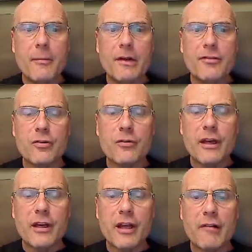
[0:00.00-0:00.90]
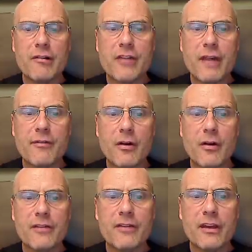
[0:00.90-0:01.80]
a male student had encouraged
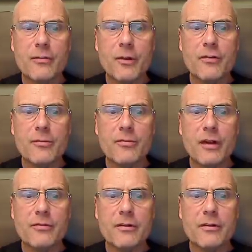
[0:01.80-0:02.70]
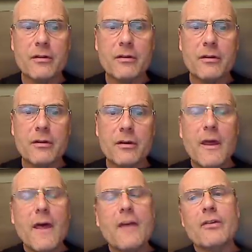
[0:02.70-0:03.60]
Kavanaugh as he exposed himself.
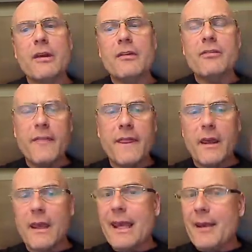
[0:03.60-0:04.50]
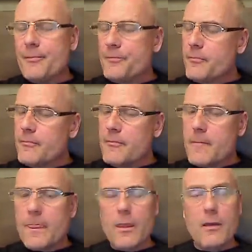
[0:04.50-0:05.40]
So here's the thing. Again,
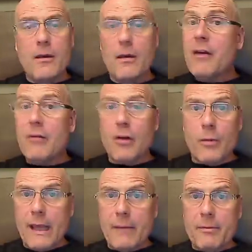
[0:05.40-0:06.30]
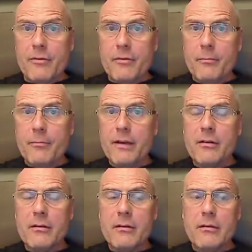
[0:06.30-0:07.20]
I don't know what happened,
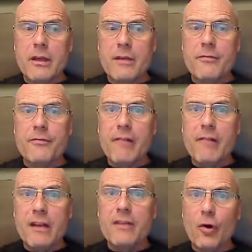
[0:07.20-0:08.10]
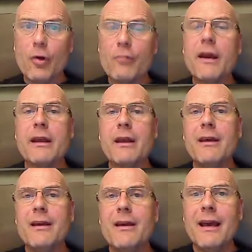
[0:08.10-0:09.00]
but if there is
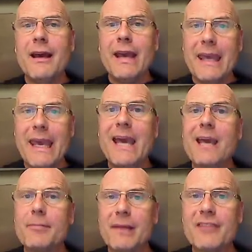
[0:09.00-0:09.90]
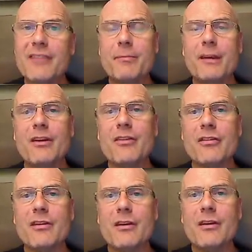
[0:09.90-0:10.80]
already a gag plastic
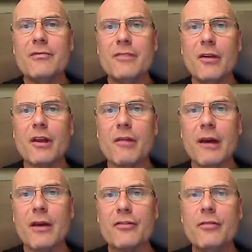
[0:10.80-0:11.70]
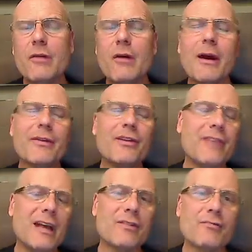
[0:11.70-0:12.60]
penis floating around, you know how these
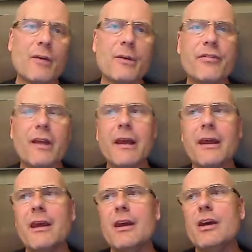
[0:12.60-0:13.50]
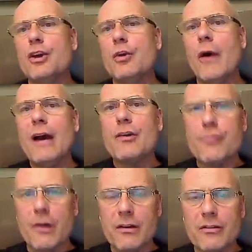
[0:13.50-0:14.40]
tales grow in the telling. You know how
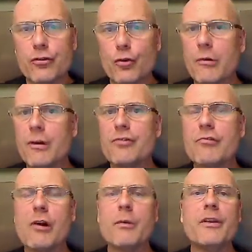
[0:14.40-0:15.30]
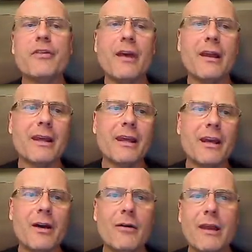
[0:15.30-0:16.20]
drunken stories grow in the telling,
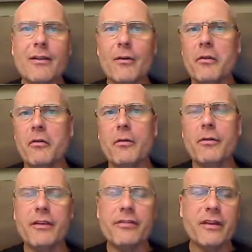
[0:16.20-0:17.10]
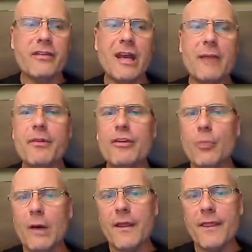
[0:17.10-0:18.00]
like these things happen,
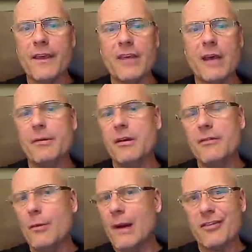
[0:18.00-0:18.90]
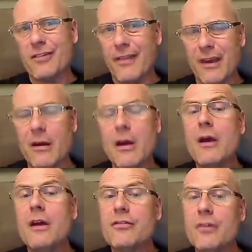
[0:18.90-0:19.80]
these wild things happened, and if you were actually there.
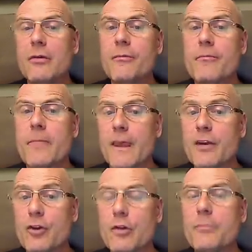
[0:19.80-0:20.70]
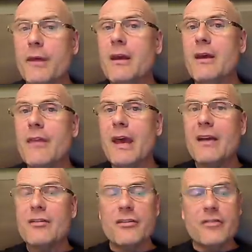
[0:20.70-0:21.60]
So it could be
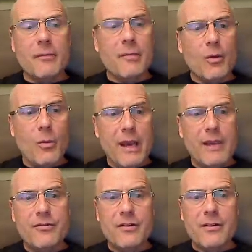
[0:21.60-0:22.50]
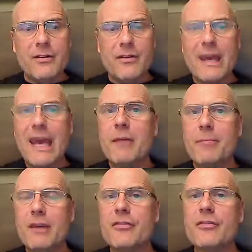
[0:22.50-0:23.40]
that somebody waved the gag
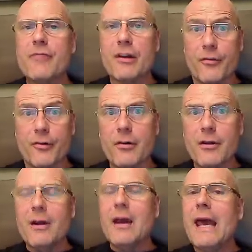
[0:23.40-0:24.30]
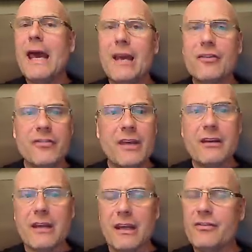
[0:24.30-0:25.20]
penis in front of her and
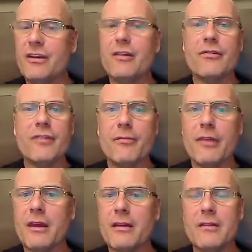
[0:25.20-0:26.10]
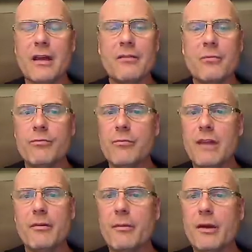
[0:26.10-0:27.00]
said, kiss it or something, and
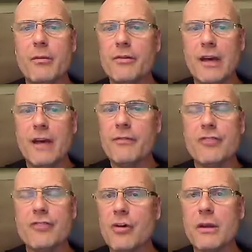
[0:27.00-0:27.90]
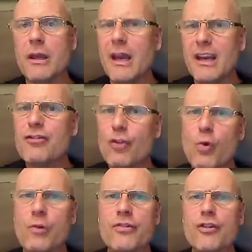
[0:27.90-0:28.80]
everybody was laughing and joking, and it's
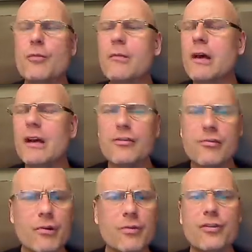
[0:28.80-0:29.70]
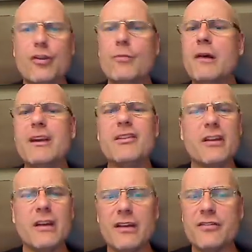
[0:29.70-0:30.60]
coarse humor, and it's gross humor, and it's
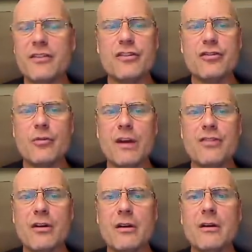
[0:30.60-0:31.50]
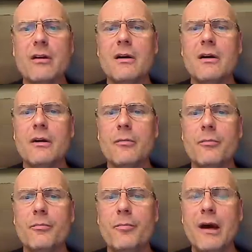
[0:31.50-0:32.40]
a nasty situation,
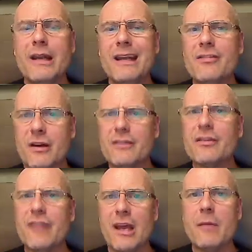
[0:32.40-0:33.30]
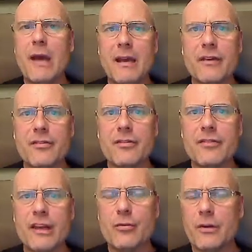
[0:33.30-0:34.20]
but it's not the same as
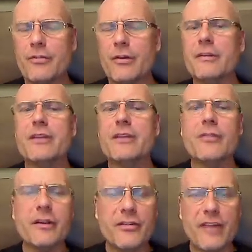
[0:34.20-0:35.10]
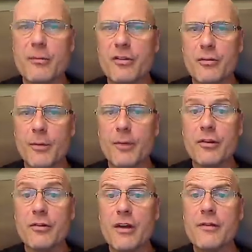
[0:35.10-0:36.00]
sexual assault. It's not the same as
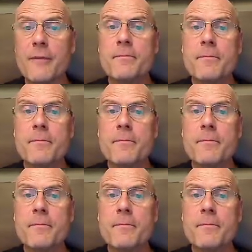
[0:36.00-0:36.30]
exposing yourself.